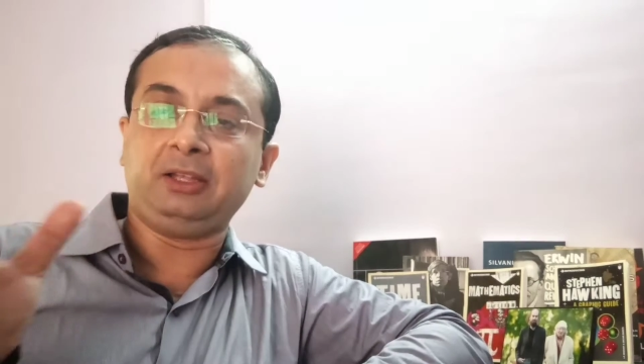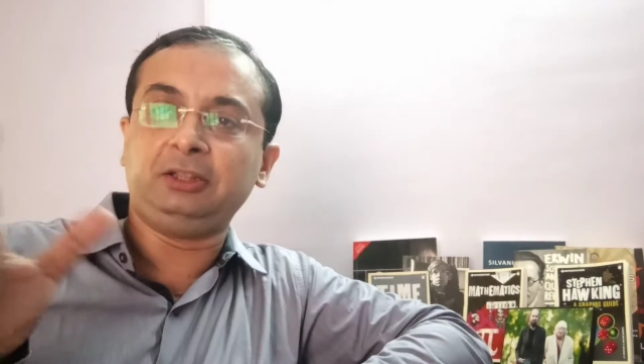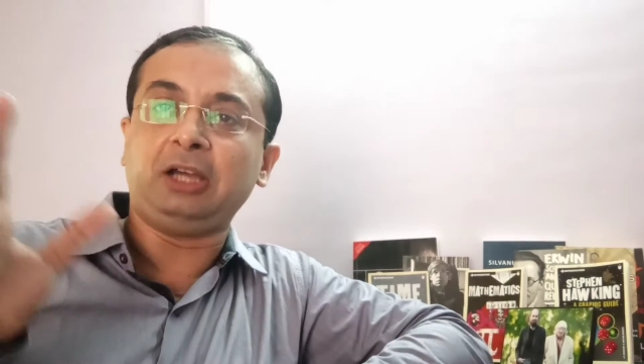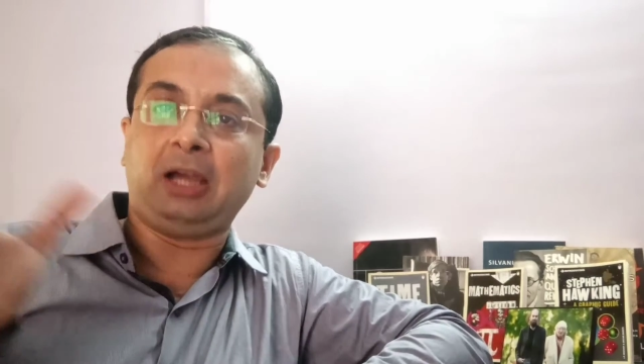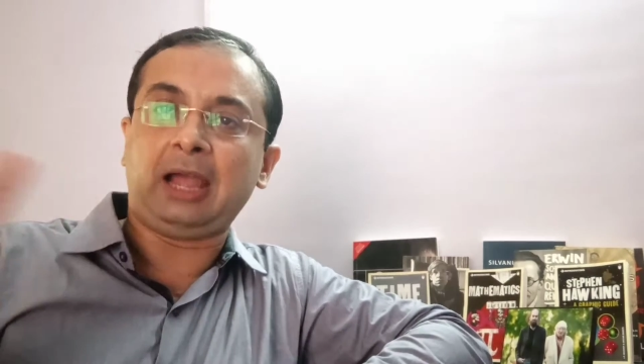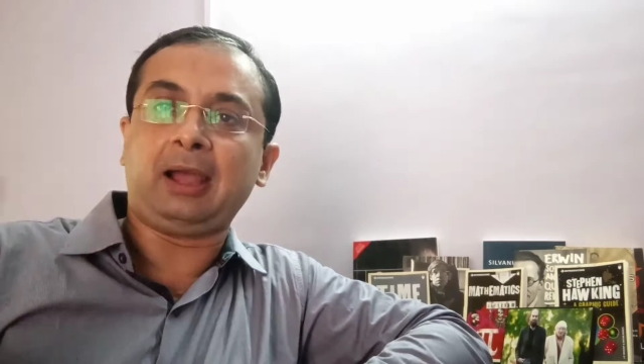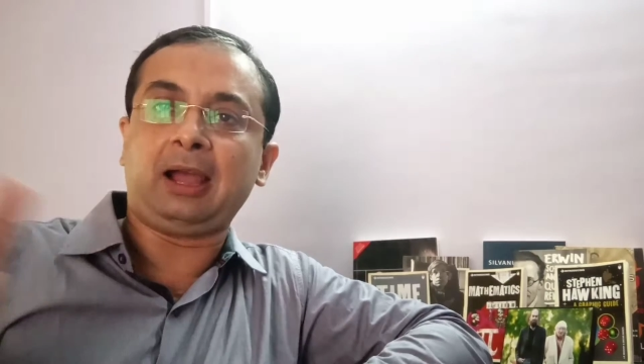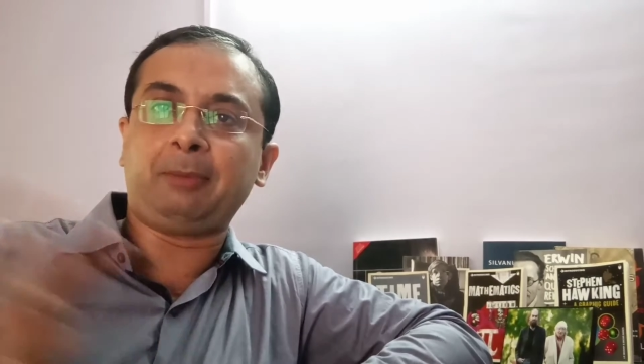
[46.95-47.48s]
in
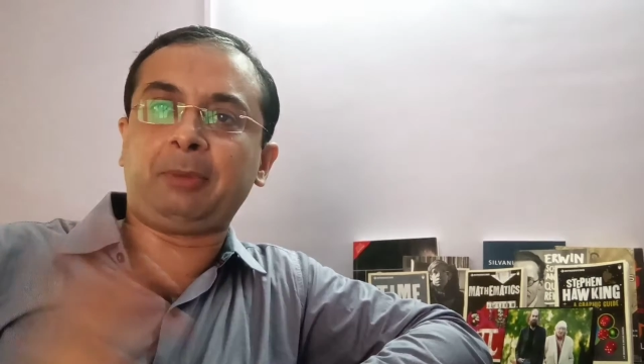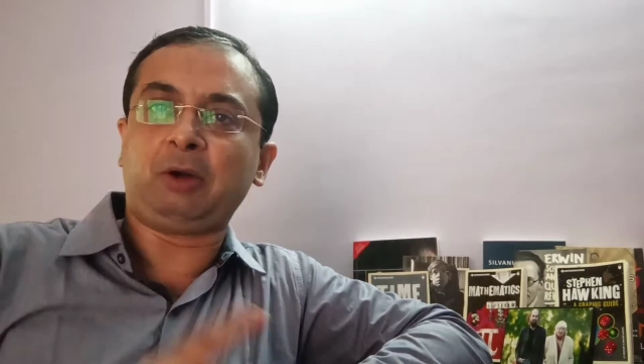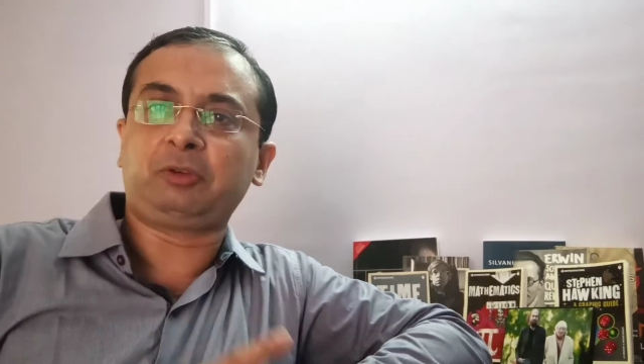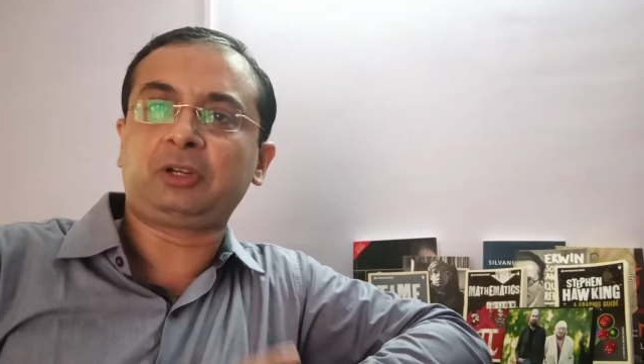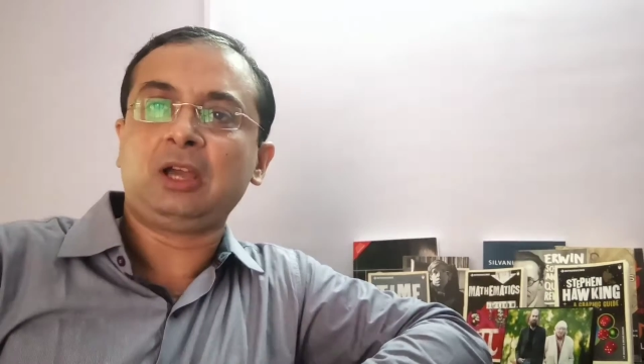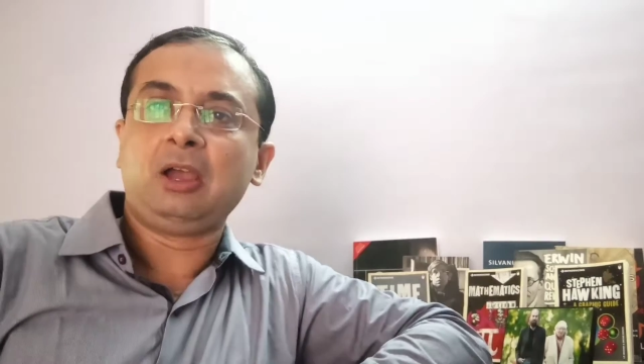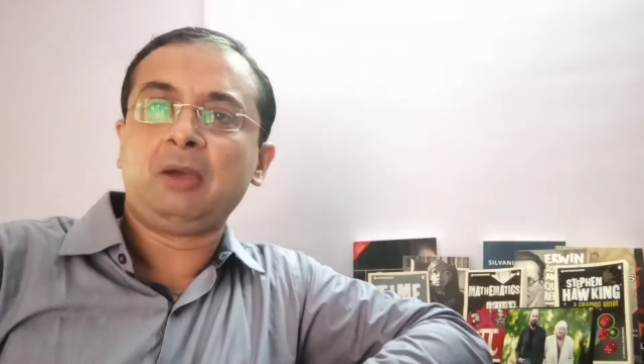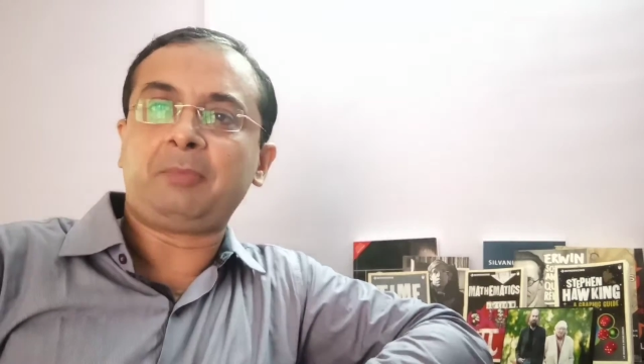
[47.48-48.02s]
the
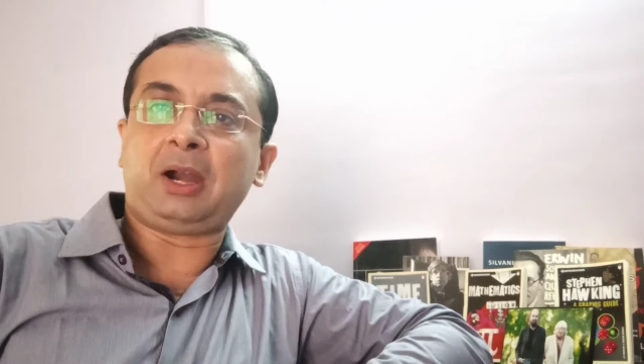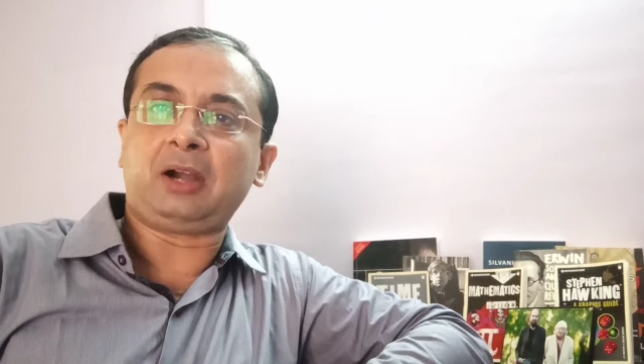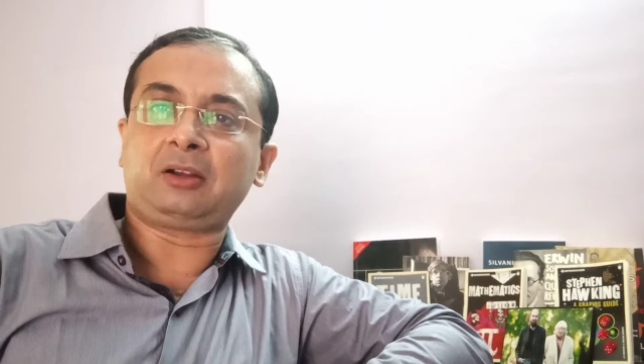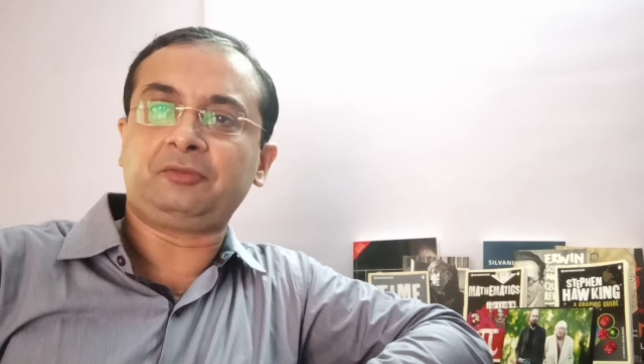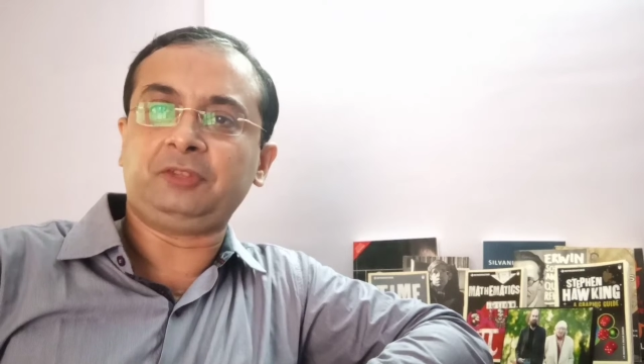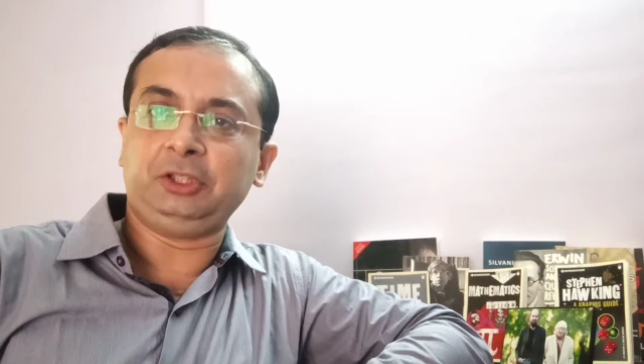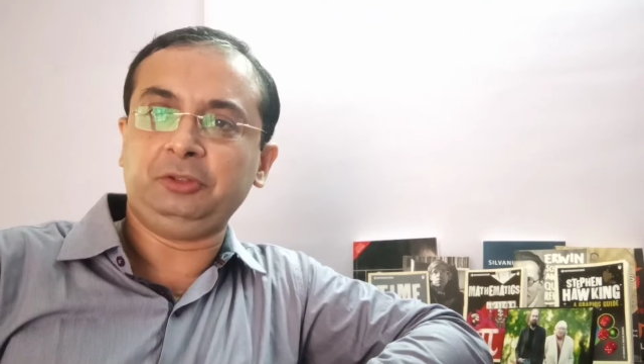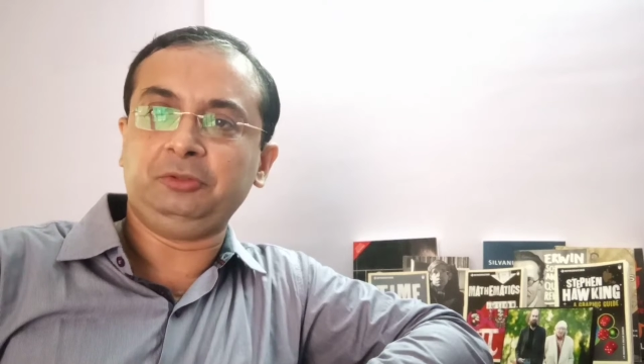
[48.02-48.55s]
about part
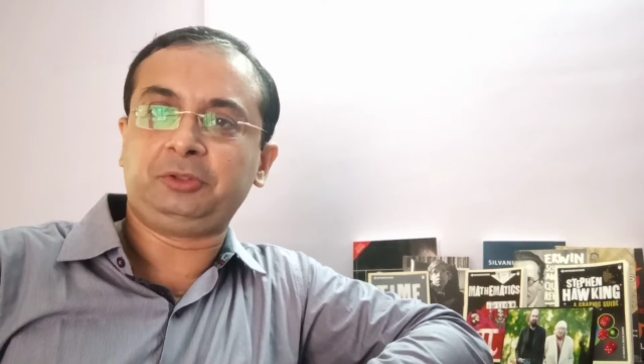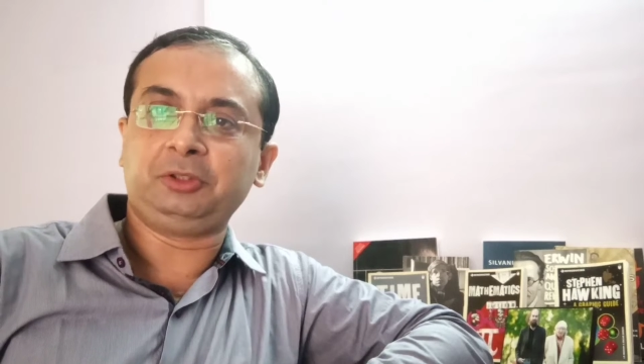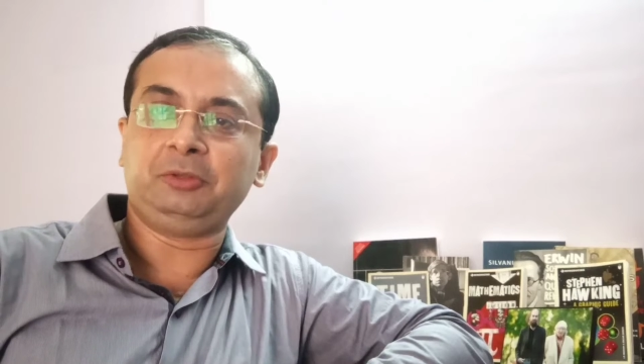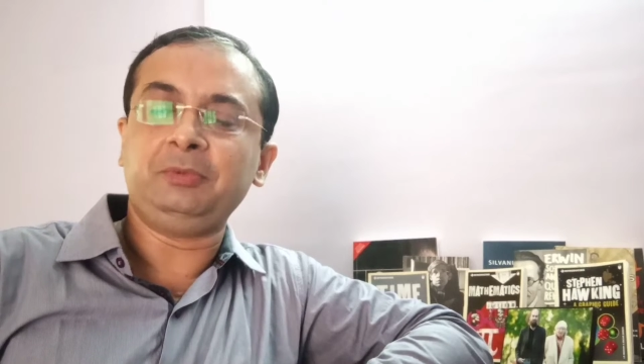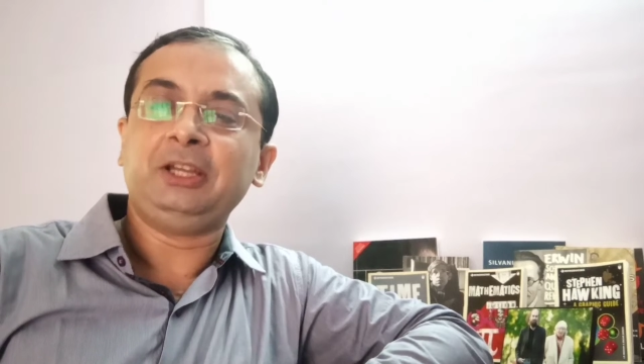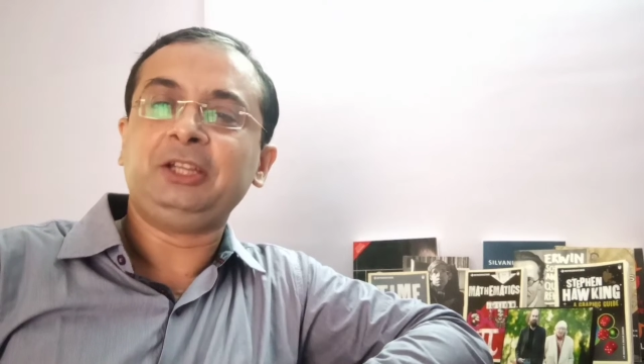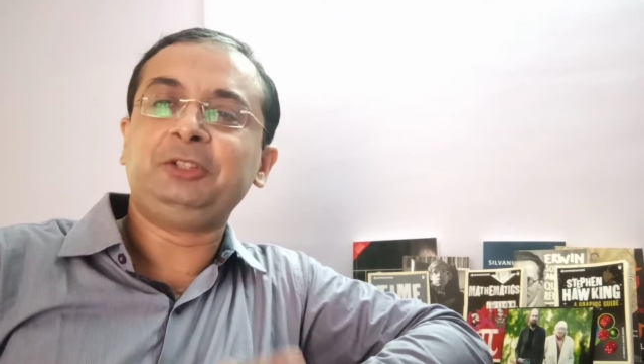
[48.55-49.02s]
of the YouTube.